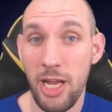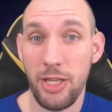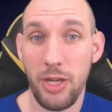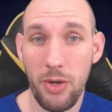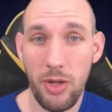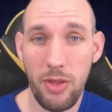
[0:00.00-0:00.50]
The
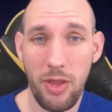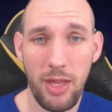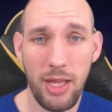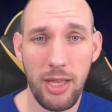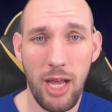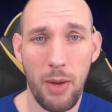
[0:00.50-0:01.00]
only other
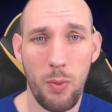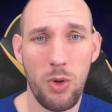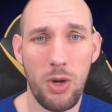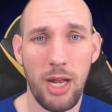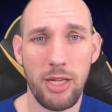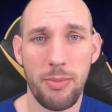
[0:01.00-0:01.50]
thing that I would
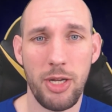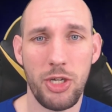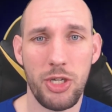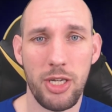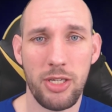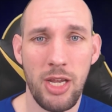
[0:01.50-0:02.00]
like to
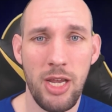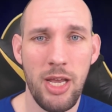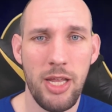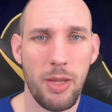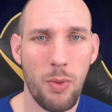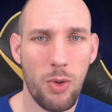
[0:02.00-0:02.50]
mention is
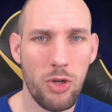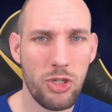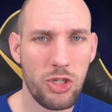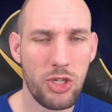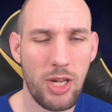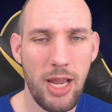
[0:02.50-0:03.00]
there was
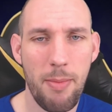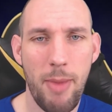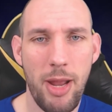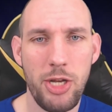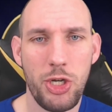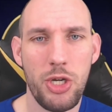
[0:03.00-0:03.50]
slight
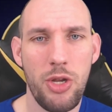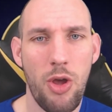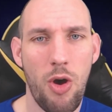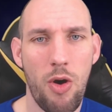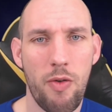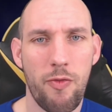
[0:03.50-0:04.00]
mention
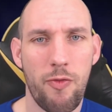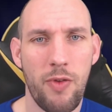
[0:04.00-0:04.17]
of